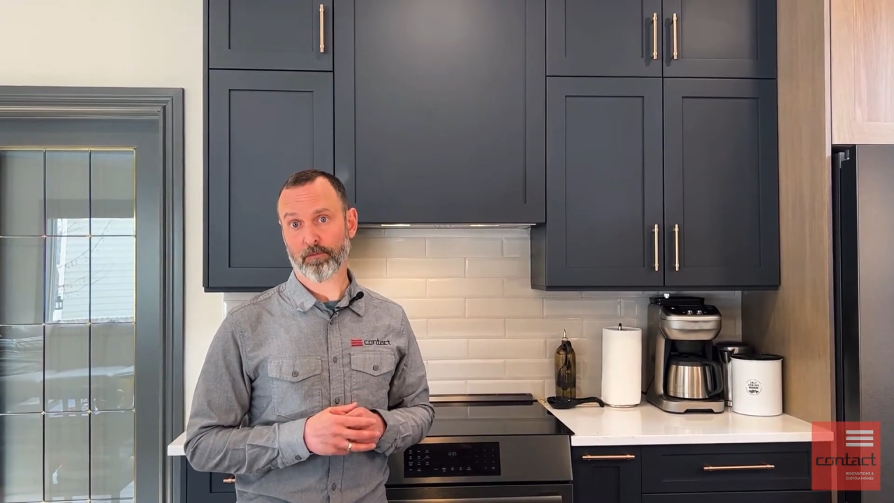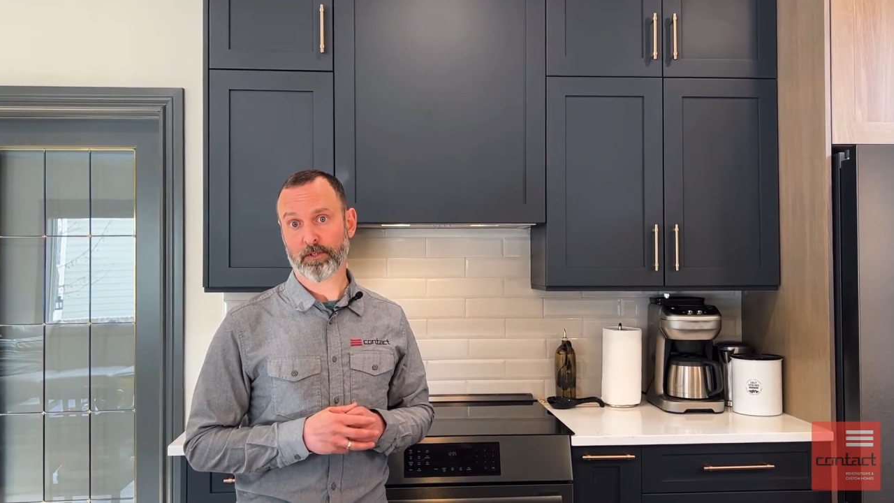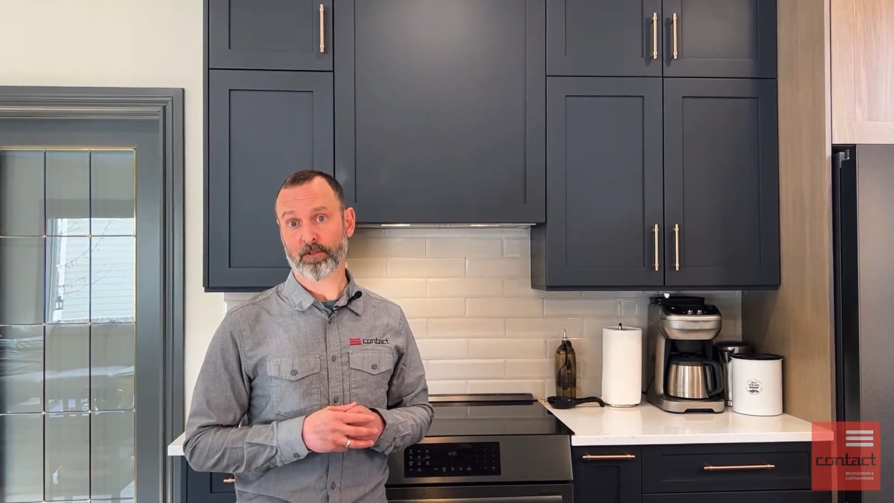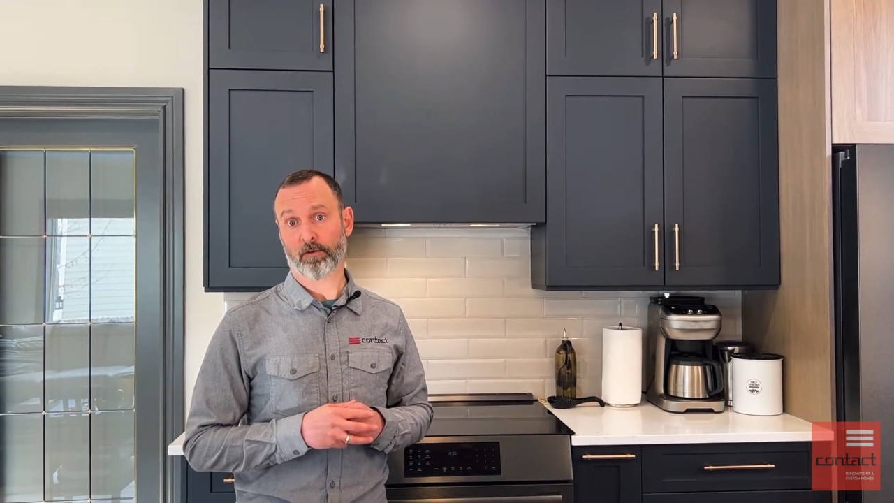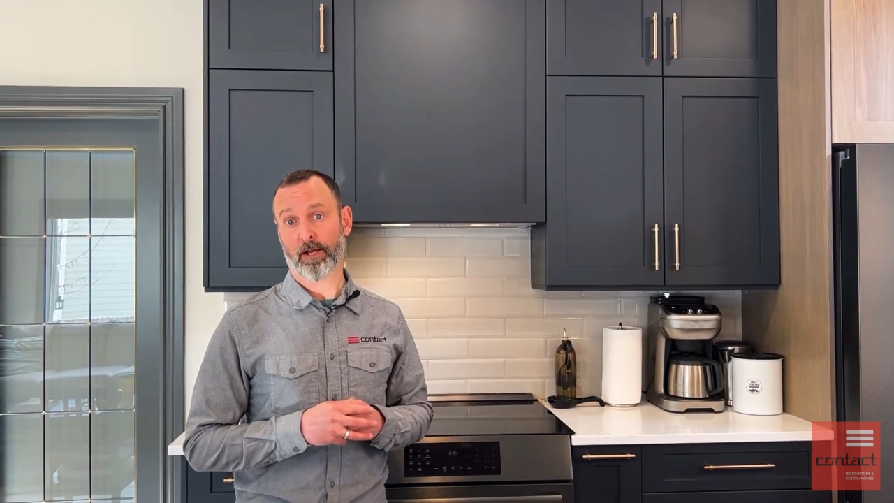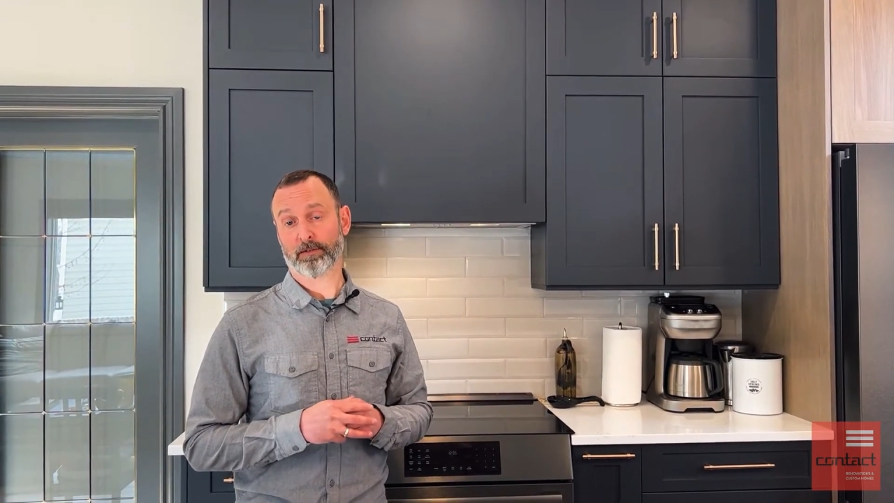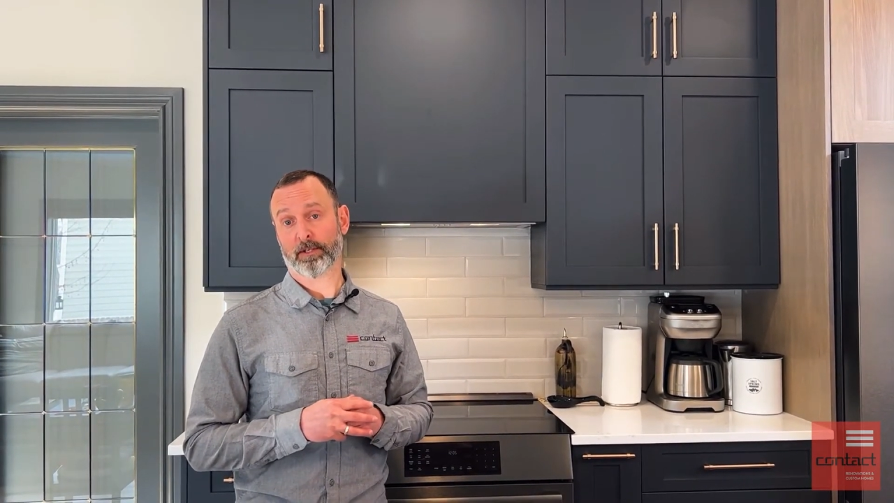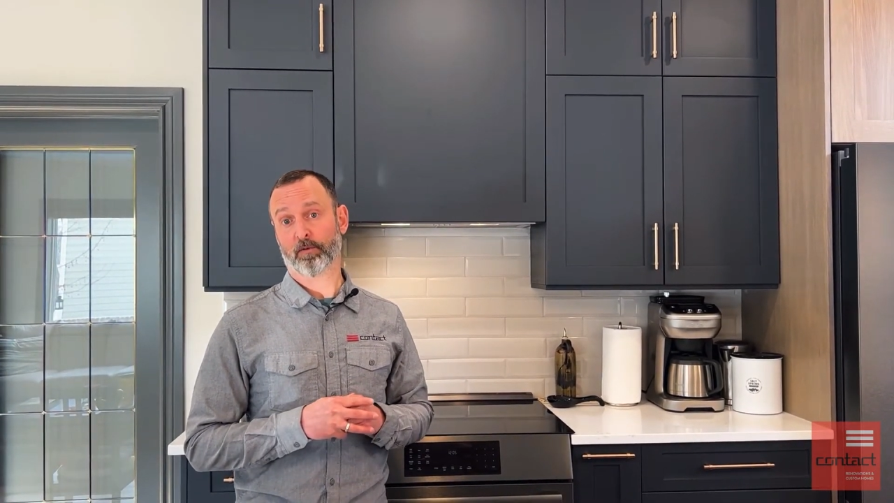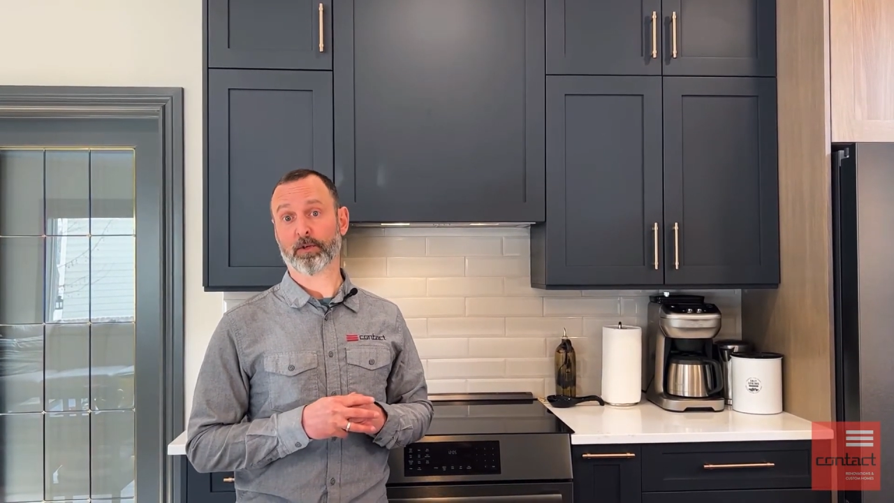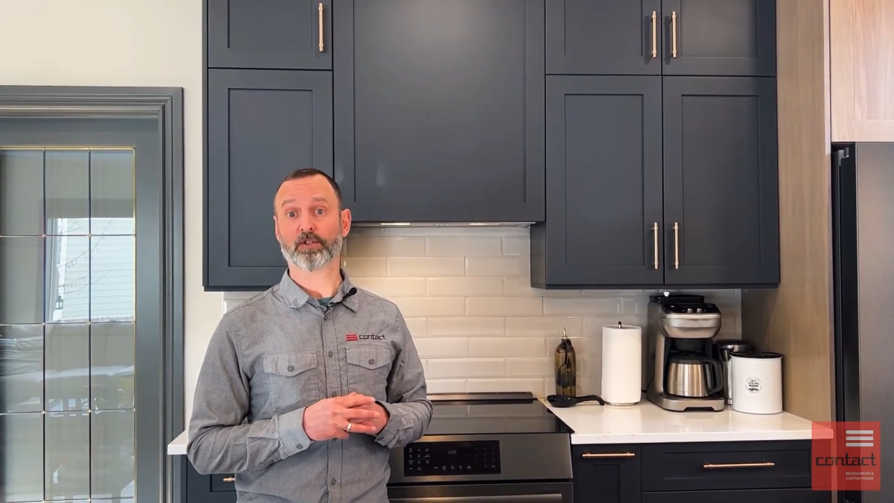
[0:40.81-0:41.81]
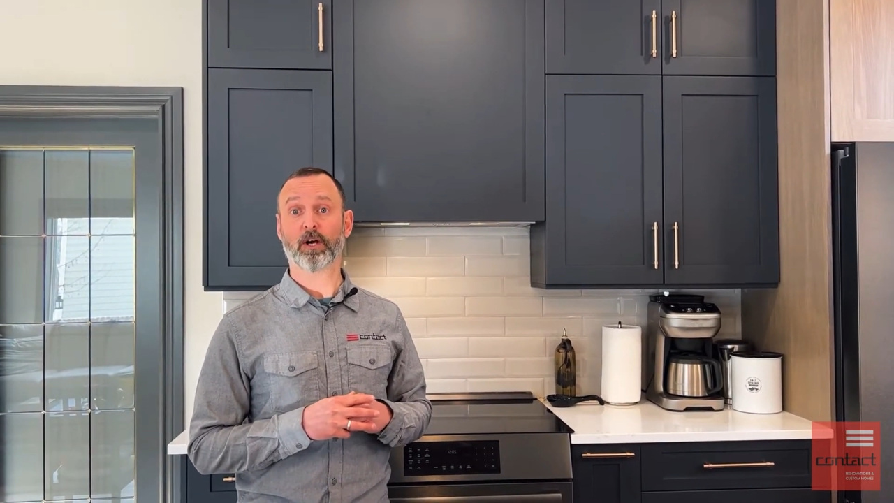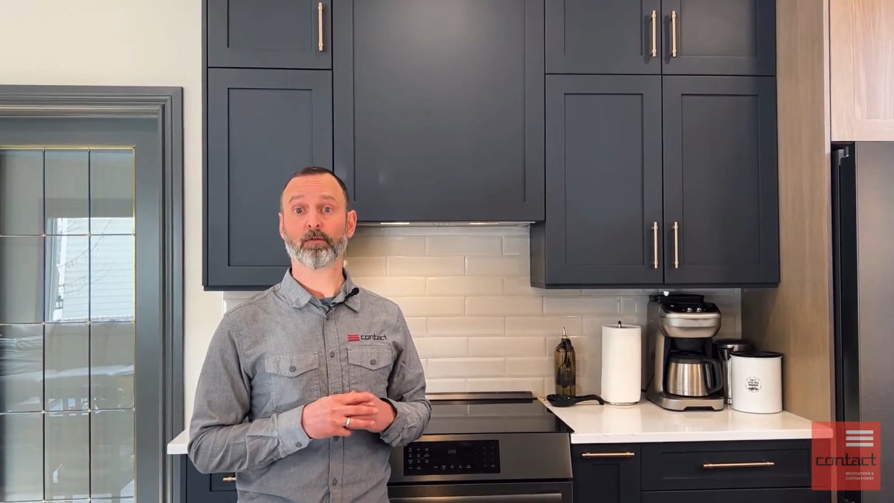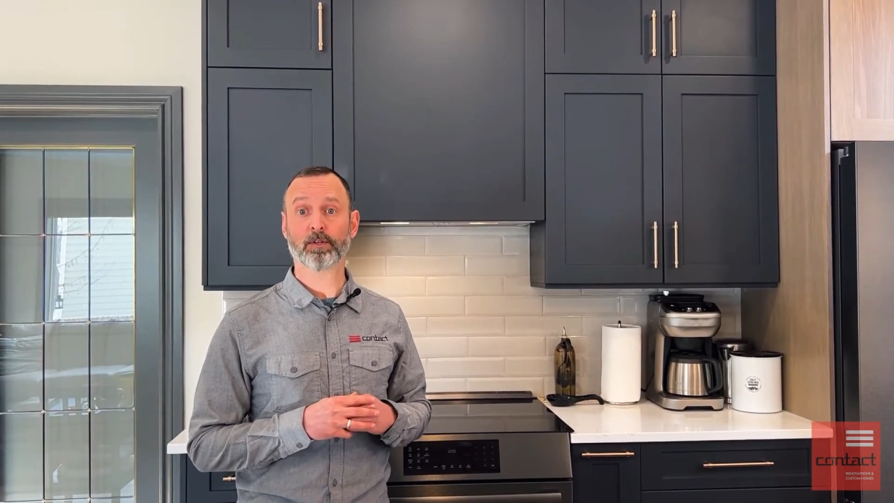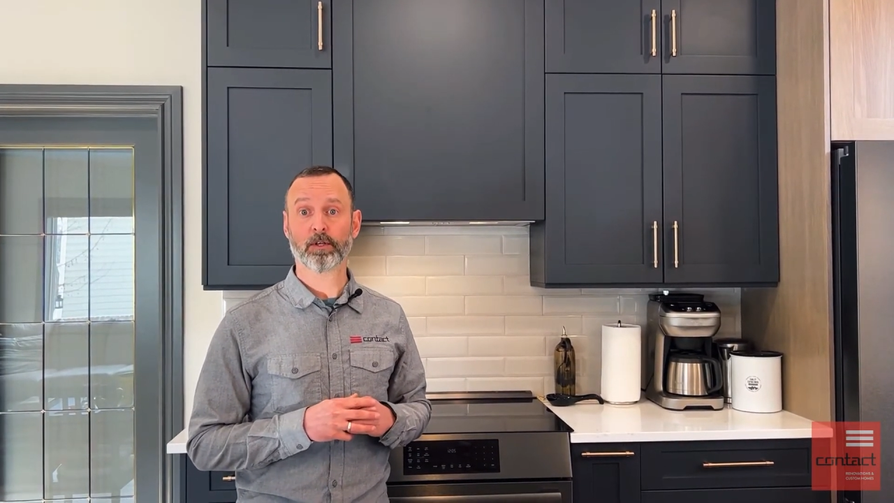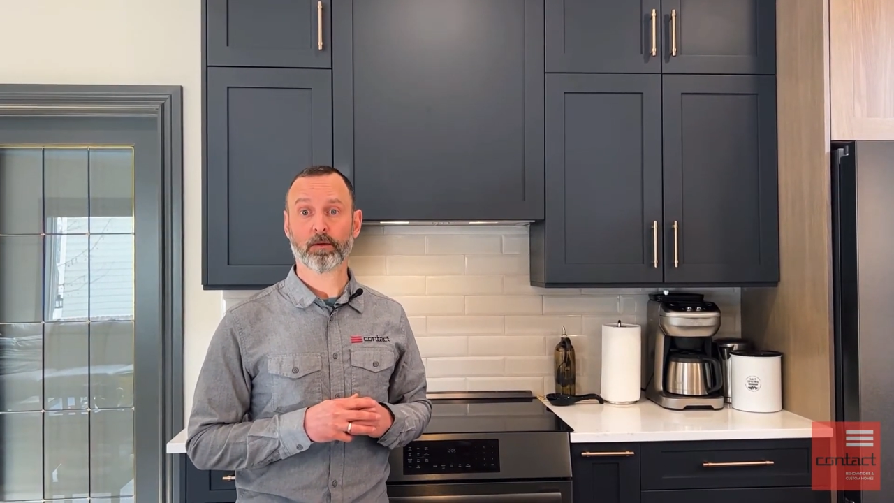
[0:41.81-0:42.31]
please don't hesitate to reach out.